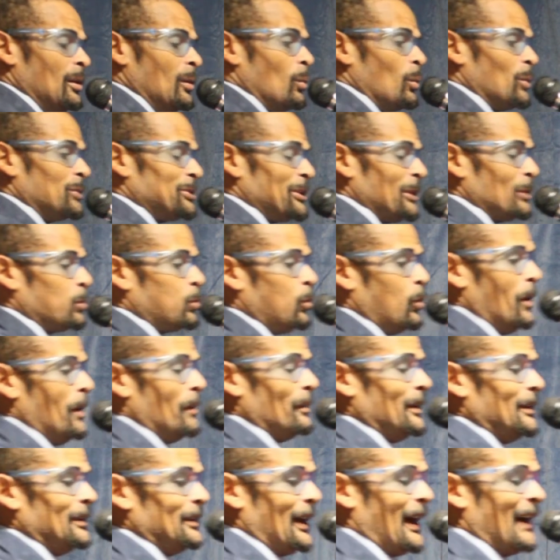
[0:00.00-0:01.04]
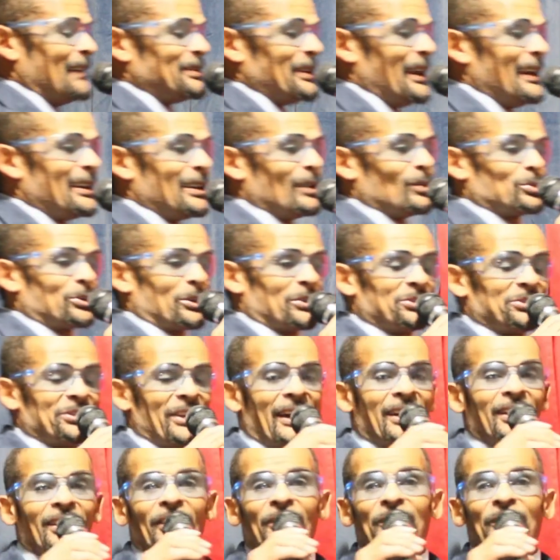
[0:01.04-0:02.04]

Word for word: with this woman. I think it was the second